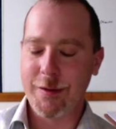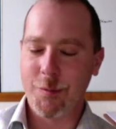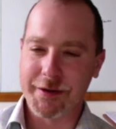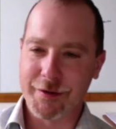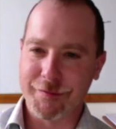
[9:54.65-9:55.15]

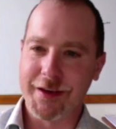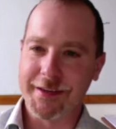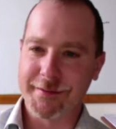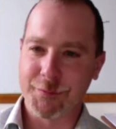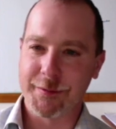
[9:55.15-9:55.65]
when you're
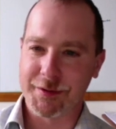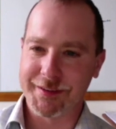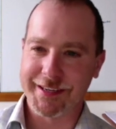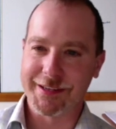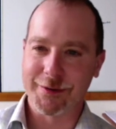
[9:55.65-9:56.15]
faced with
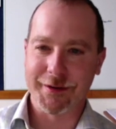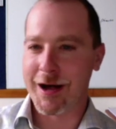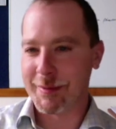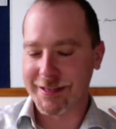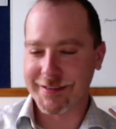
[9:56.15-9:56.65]
particular
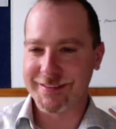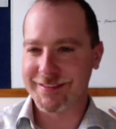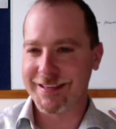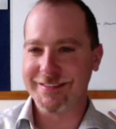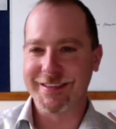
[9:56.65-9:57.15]

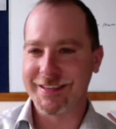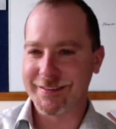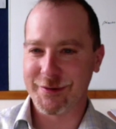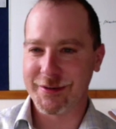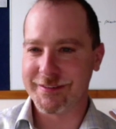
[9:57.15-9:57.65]
anomalous
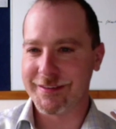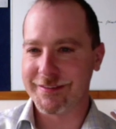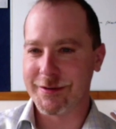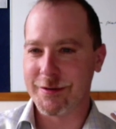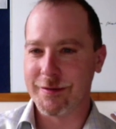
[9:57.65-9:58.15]
incidents, for instance,
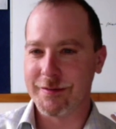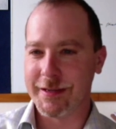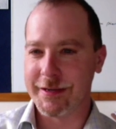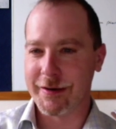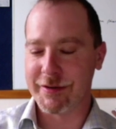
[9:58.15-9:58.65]
in your
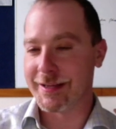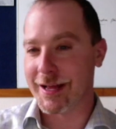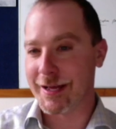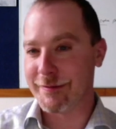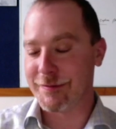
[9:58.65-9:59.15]
everyday
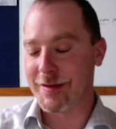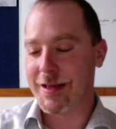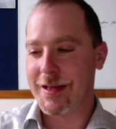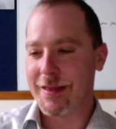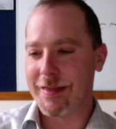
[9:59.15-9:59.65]
life,
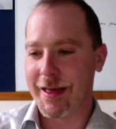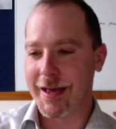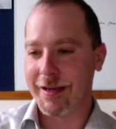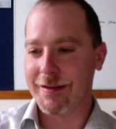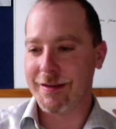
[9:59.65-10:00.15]

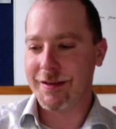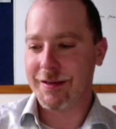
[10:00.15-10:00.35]
that